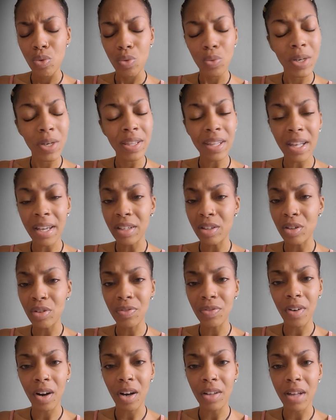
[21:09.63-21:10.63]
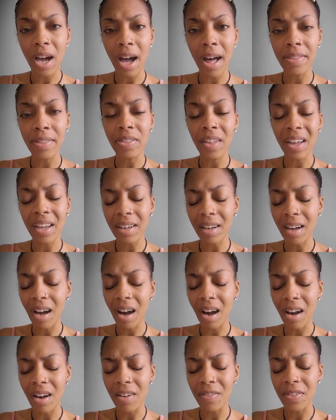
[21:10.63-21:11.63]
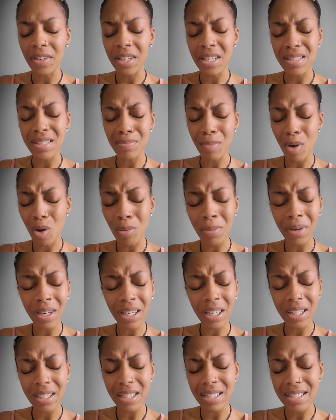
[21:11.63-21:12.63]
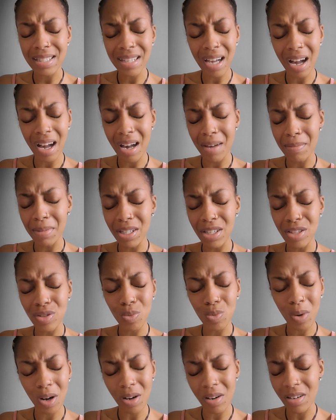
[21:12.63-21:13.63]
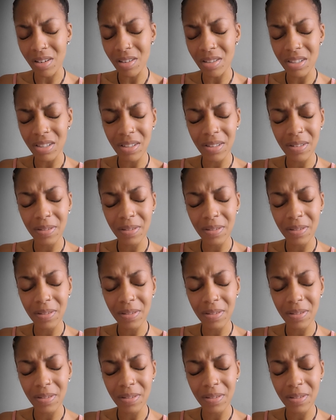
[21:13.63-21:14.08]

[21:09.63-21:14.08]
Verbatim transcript: We thank you, Father. I thank God for this moment and this time and this word.